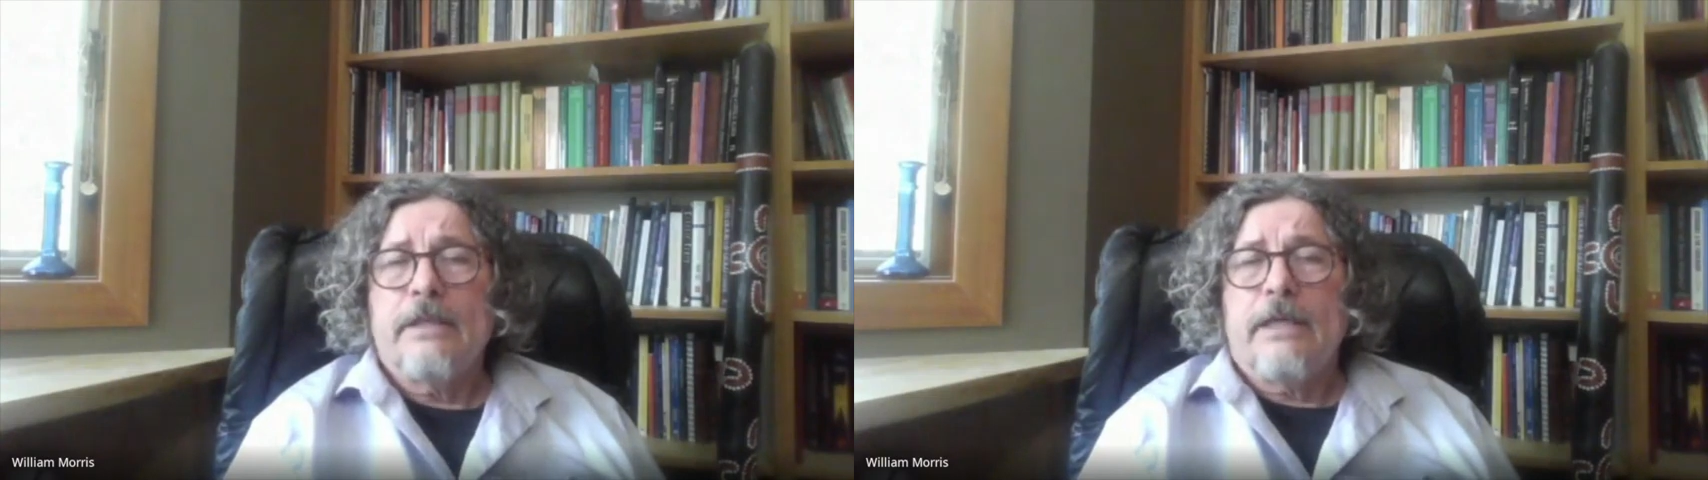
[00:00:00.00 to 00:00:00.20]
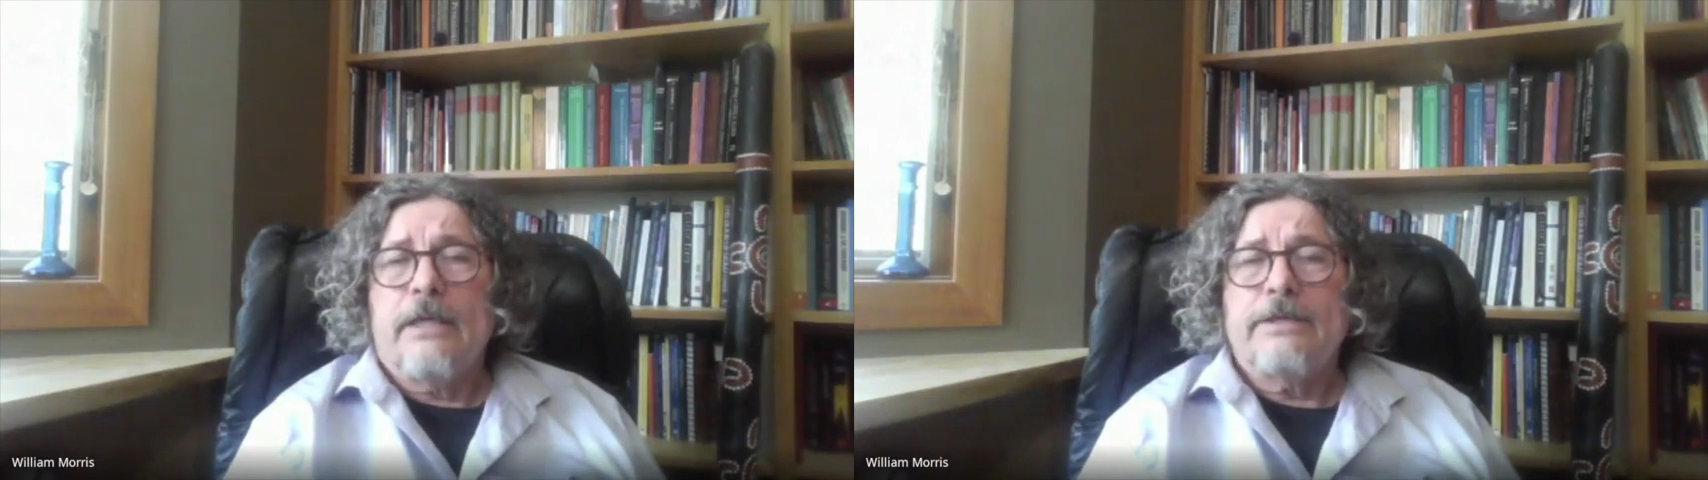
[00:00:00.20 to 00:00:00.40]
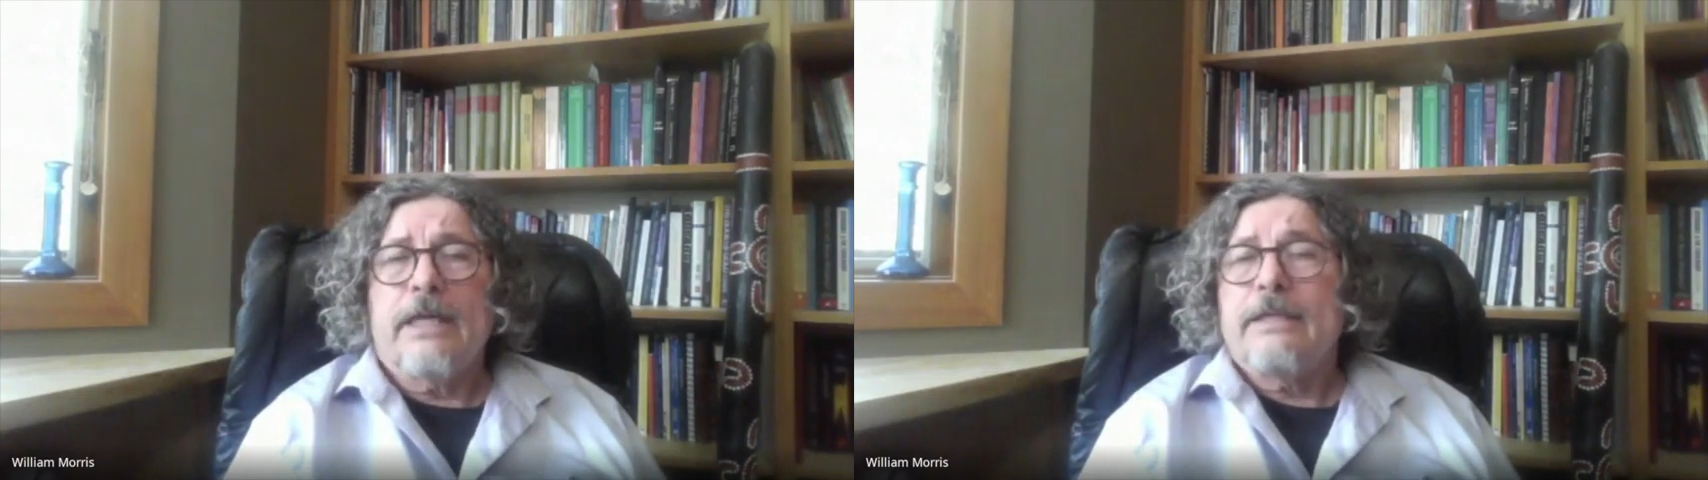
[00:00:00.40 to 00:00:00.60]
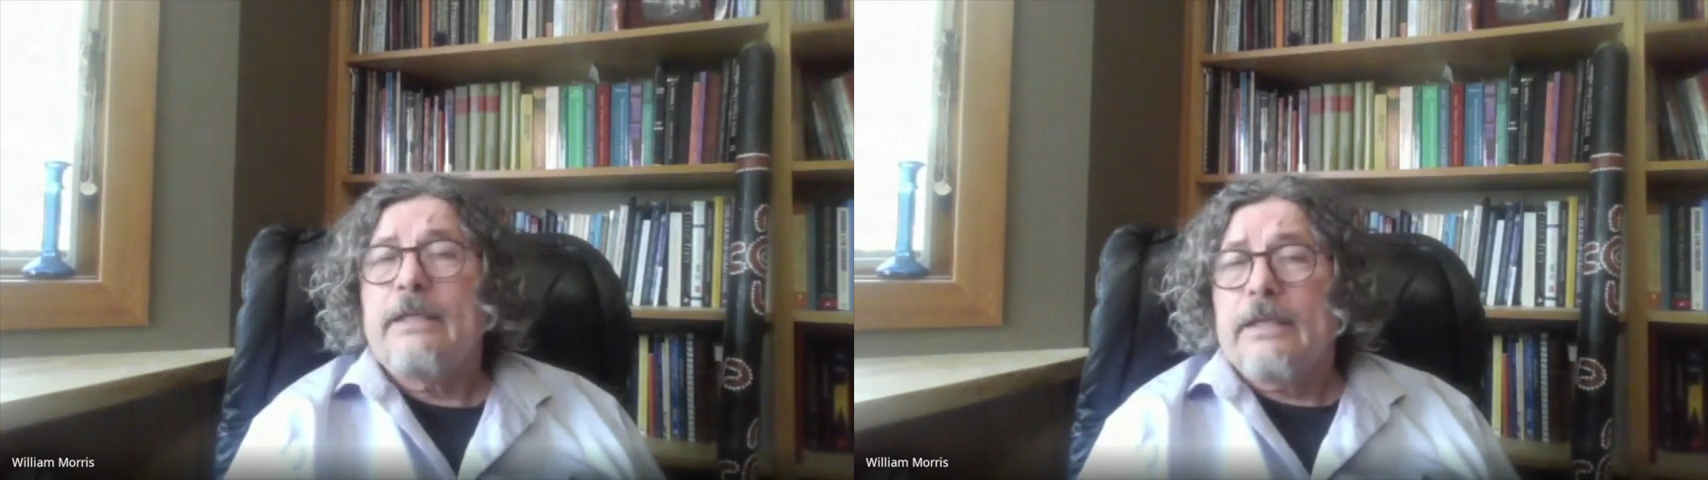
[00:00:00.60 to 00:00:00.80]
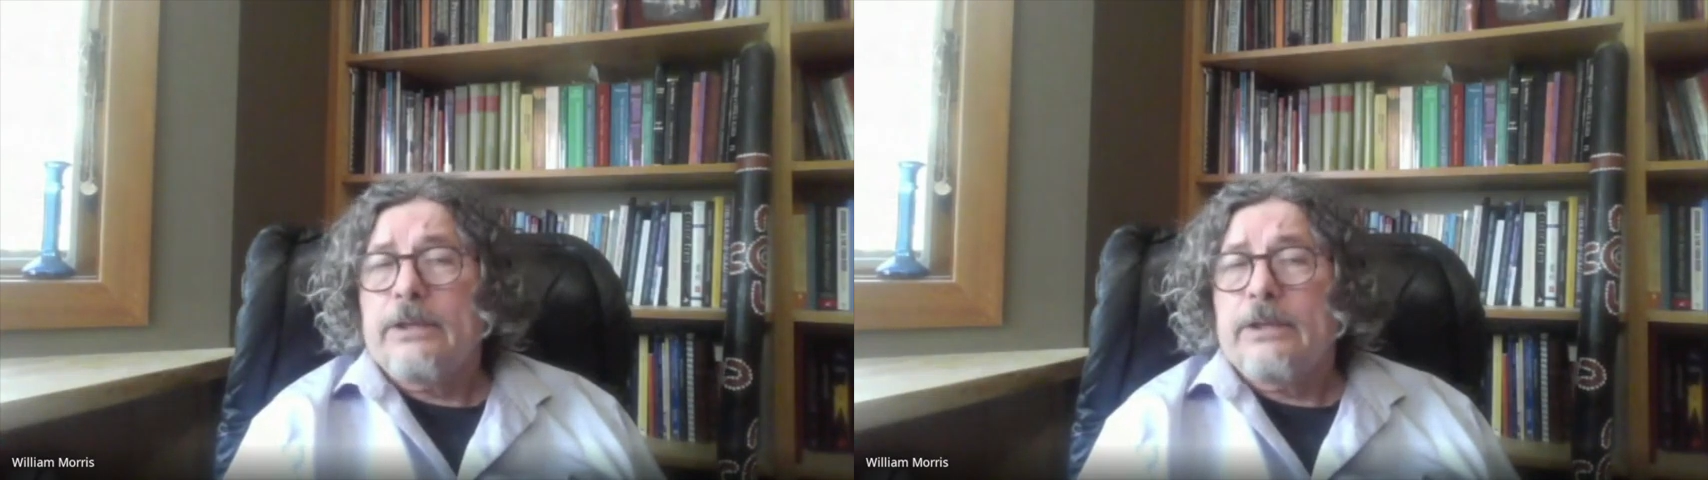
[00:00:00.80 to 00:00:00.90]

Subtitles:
I also got